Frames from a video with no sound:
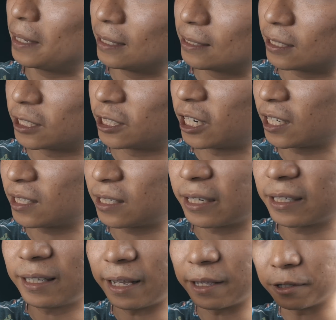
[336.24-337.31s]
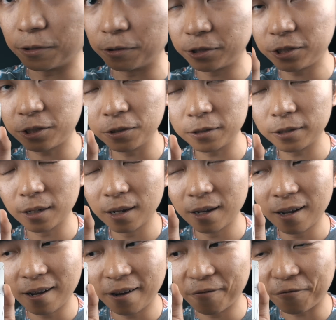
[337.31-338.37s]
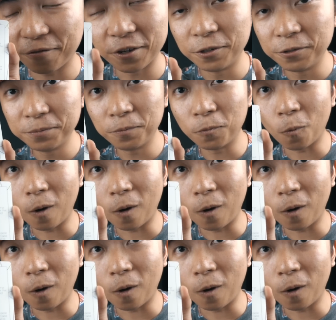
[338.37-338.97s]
he's suggesting that you should film